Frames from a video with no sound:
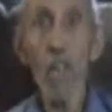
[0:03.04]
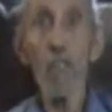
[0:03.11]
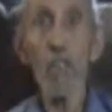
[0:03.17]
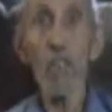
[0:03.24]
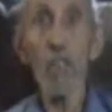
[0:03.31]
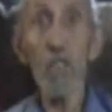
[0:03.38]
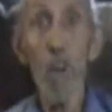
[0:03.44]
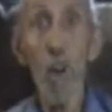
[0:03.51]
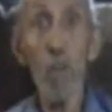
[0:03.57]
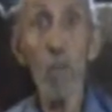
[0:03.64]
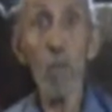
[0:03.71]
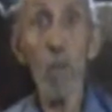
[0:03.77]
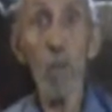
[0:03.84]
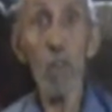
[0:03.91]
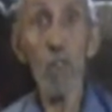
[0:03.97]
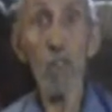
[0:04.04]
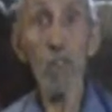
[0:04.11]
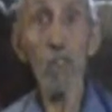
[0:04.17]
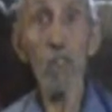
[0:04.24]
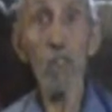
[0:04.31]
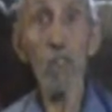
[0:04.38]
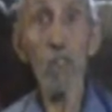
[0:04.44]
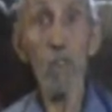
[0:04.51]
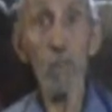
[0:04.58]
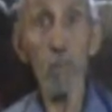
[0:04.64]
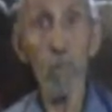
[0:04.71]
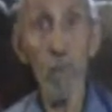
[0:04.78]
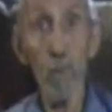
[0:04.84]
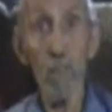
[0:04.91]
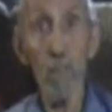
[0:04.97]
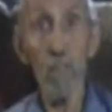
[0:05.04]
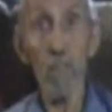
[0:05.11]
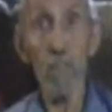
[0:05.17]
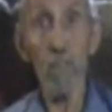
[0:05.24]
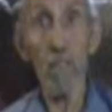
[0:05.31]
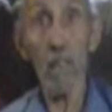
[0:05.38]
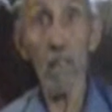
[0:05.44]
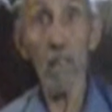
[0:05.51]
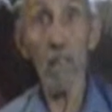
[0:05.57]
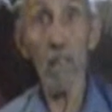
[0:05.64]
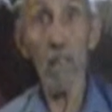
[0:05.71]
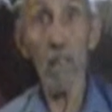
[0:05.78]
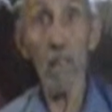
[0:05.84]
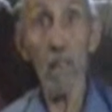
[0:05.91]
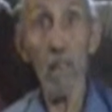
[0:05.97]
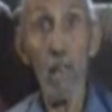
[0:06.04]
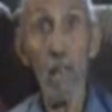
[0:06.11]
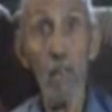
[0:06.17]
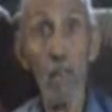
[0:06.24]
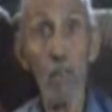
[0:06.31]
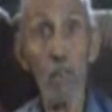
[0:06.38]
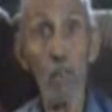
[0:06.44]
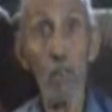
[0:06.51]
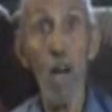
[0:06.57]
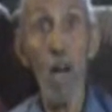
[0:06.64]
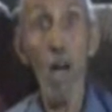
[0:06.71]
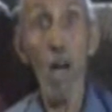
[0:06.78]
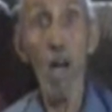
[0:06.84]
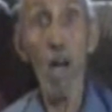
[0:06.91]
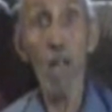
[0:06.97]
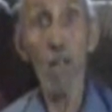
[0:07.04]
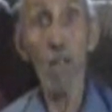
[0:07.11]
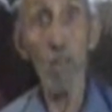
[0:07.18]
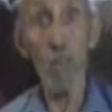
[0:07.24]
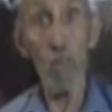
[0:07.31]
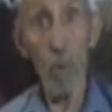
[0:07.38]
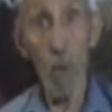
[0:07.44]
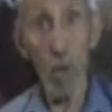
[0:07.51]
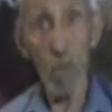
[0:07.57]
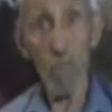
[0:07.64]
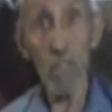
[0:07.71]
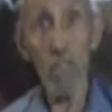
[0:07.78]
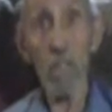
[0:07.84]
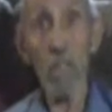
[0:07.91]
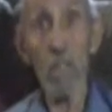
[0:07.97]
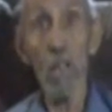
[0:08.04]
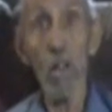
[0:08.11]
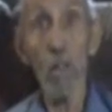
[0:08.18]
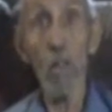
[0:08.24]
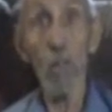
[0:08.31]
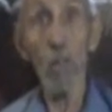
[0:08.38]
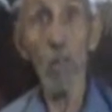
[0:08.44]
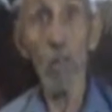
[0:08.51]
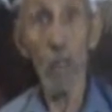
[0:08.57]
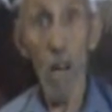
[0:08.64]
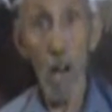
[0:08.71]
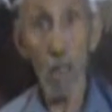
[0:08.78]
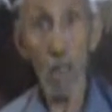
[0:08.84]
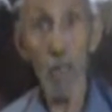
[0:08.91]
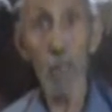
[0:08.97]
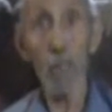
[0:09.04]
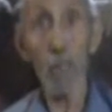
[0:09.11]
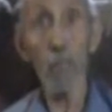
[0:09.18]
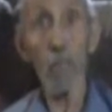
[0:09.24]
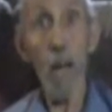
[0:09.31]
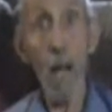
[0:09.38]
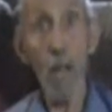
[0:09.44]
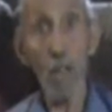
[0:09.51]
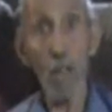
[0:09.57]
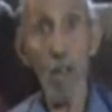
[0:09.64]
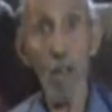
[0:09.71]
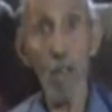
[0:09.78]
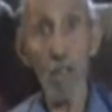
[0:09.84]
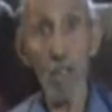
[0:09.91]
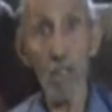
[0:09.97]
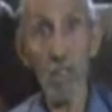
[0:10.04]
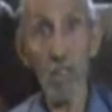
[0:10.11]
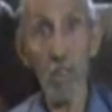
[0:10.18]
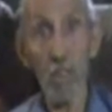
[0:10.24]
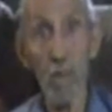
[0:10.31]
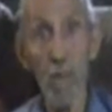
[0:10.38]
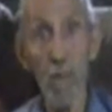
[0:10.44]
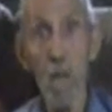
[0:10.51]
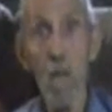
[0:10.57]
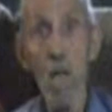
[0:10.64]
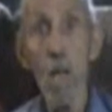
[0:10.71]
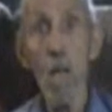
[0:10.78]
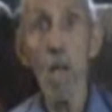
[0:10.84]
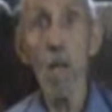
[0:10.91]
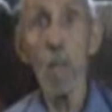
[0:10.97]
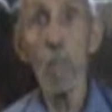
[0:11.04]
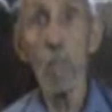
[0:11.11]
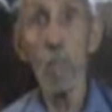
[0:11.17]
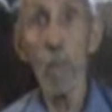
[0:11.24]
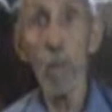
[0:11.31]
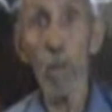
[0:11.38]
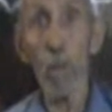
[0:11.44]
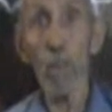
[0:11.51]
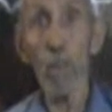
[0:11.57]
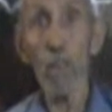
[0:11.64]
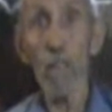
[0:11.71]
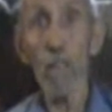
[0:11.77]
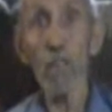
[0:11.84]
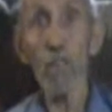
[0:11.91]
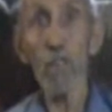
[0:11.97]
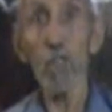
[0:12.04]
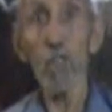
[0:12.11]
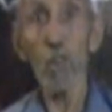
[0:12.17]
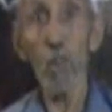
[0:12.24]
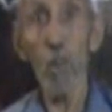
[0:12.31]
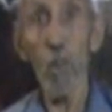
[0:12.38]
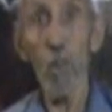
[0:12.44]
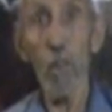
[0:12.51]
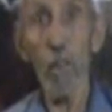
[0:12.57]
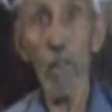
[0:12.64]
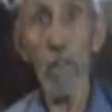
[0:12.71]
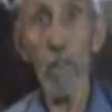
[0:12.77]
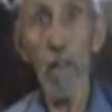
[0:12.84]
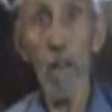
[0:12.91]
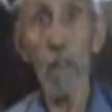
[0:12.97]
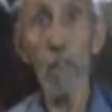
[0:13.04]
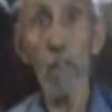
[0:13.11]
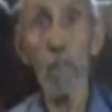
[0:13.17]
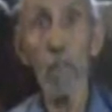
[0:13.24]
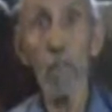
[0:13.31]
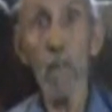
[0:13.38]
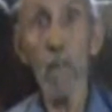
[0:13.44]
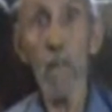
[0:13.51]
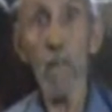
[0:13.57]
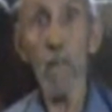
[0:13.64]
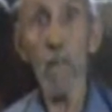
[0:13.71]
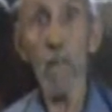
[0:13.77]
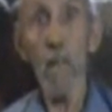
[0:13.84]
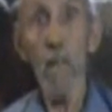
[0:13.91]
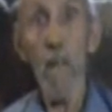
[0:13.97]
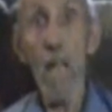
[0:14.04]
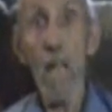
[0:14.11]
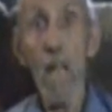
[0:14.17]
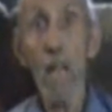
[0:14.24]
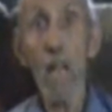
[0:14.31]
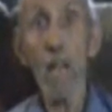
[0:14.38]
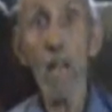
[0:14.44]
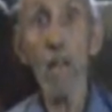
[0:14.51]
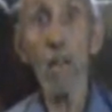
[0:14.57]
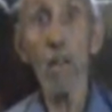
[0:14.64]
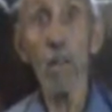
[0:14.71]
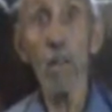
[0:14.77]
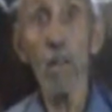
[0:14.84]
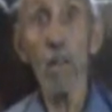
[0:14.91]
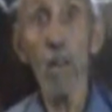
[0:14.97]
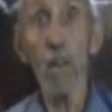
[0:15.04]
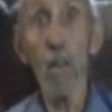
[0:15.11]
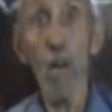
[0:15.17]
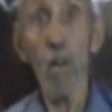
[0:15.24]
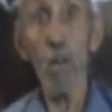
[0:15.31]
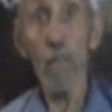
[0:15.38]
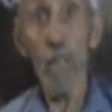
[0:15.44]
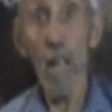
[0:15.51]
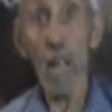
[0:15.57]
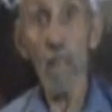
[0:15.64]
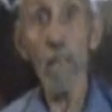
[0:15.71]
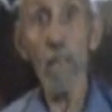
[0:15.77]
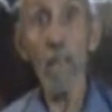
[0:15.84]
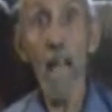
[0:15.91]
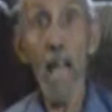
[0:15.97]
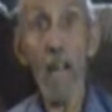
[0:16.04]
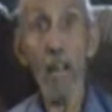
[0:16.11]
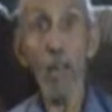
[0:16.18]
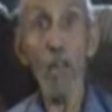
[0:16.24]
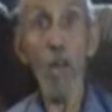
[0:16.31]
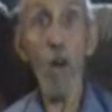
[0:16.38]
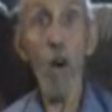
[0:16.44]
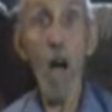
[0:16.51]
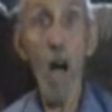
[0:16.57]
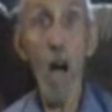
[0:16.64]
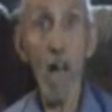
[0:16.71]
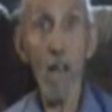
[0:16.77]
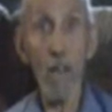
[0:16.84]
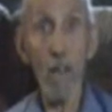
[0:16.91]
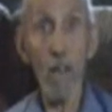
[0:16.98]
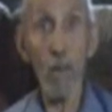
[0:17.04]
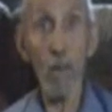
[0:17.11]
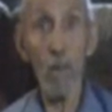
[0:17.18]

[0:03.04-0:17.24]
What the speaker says: of his own personal experience in his supposed recovery from alcoholism, Bill relates the story of being in a hotel in Akron, Ohio,